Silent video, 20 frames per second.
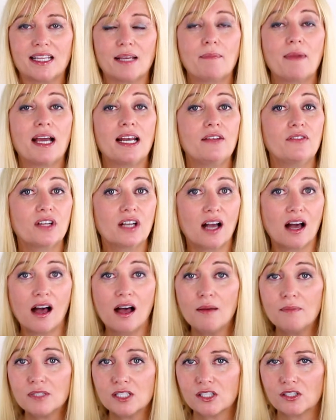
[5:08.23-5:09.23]
They might even
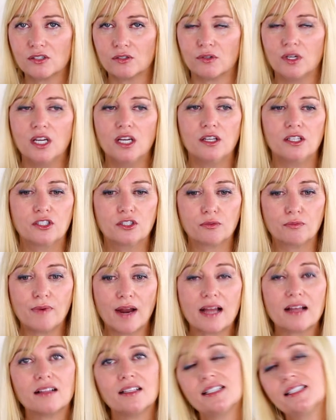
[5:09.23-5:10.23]
come to you
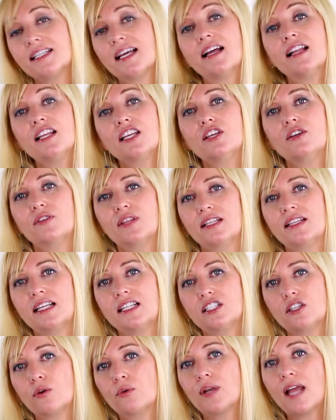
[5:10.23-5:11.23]
directly telling you that
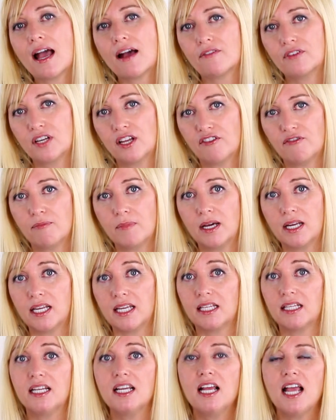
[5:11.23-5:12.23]
they don't have enough
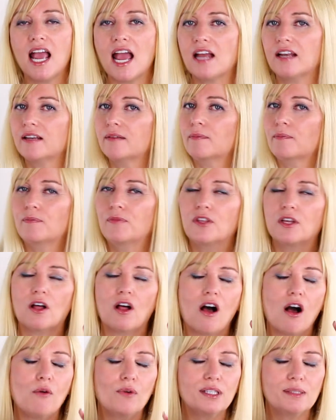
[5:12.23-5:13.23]
money. And, and
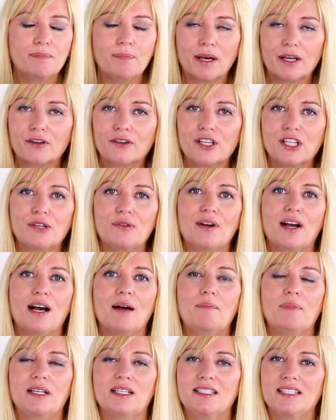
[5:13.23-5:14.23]
they'll always butter you
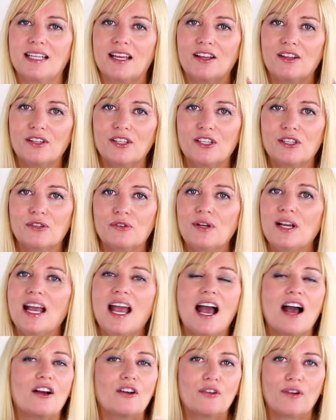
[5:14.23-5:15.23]
up and tell you
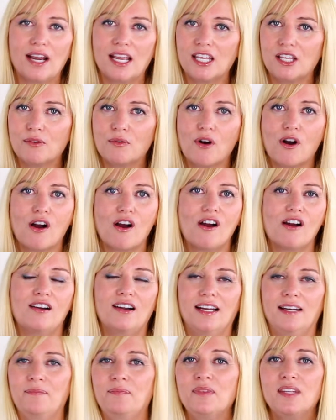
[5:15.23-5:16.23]
how great you
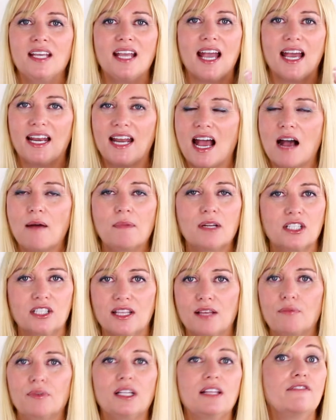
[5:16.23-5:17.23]
are and, and how much
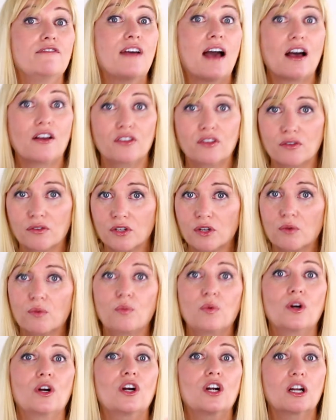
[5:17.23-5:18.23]
they really value your
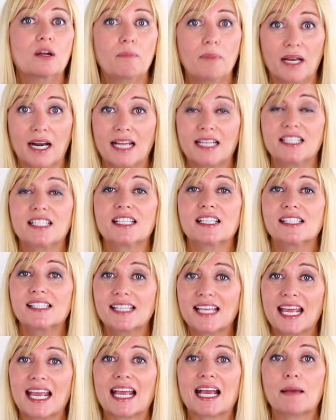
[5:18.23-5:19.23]
work, but I
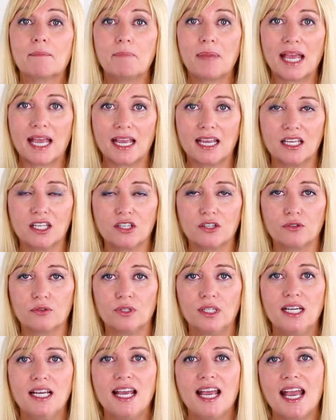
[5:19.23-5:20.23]
just can't pay
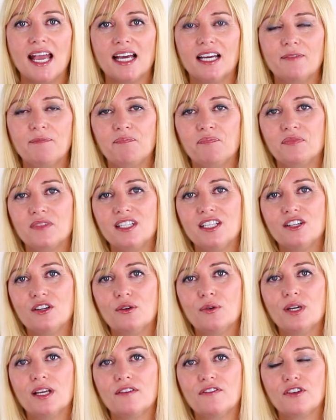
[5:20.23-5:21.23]
you. And, you
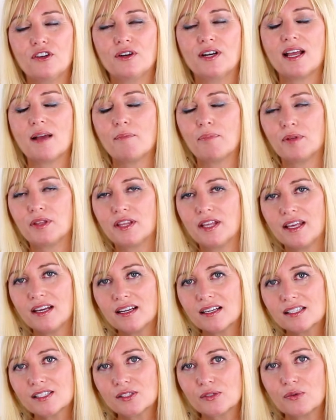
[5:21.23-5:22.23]
know, if you're an
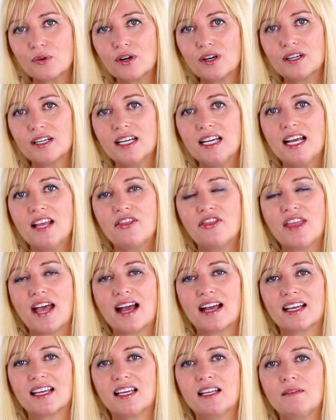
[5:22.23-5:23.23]
empathetic sort,
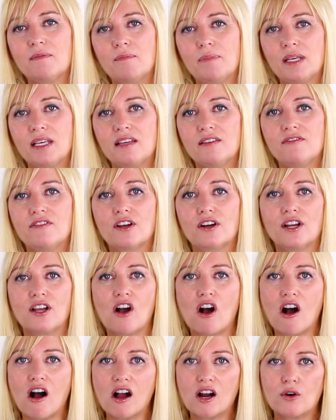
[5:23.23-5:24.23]
that can be very
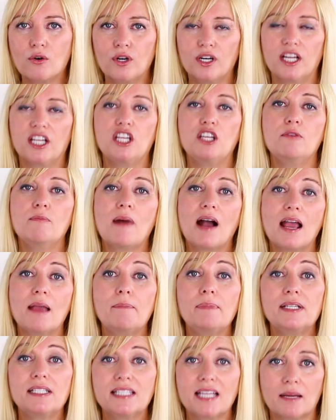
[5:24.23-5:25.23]
awkward and you
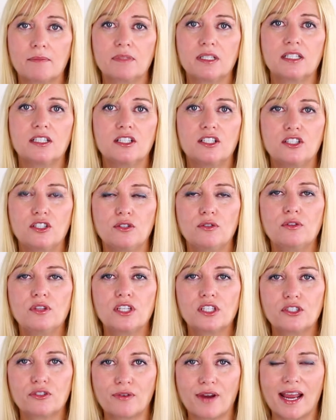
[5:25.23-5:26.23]
might be tempted to do
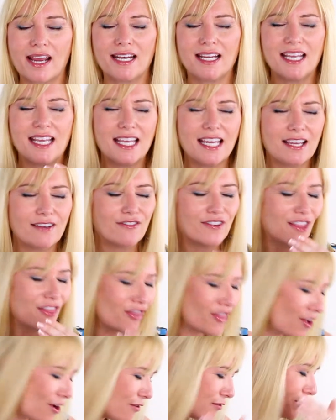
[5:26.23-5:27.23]
the trade
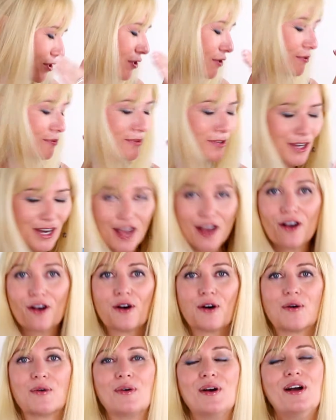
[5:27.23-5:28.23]
even though you
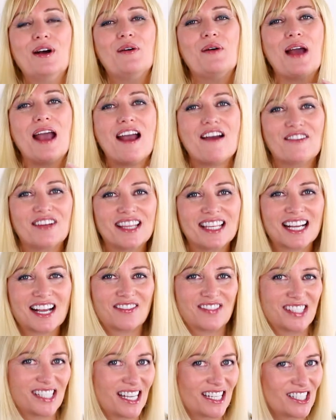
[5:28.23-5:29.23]
know everything
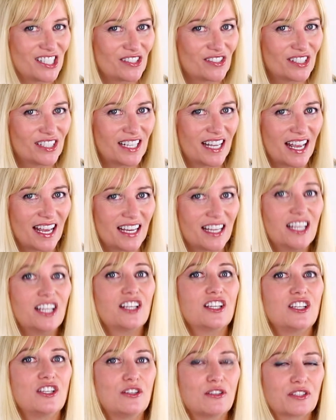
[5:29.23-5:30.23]
I've said to you today
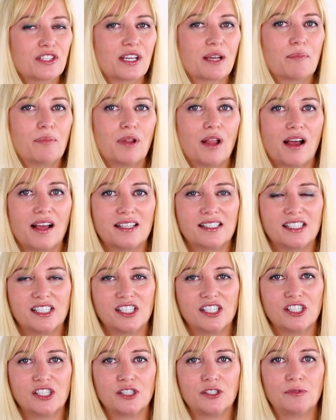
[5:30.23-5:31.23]
usually applies
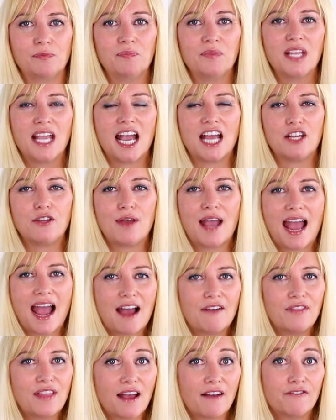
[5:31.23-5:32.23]
to you. And you
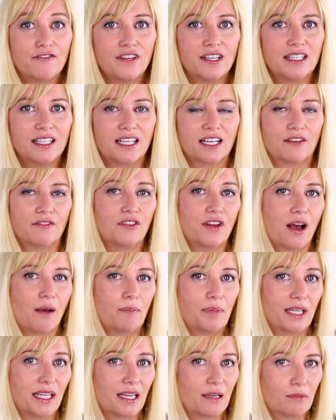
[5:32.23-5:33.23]
have that feeling of
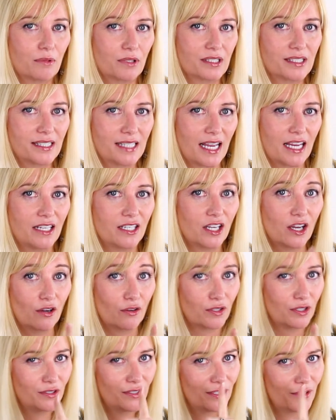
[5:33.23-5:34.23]
not being able to say no.
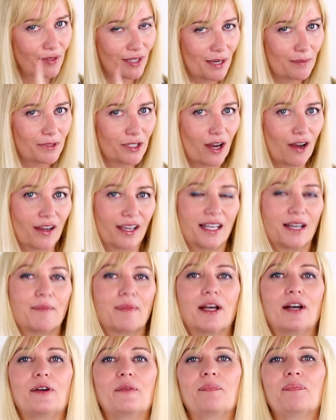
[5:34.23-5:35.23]
You know what I'm talking
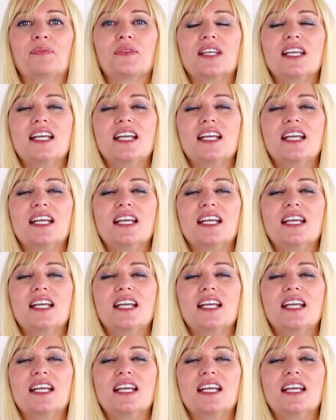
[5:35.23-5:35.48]
about.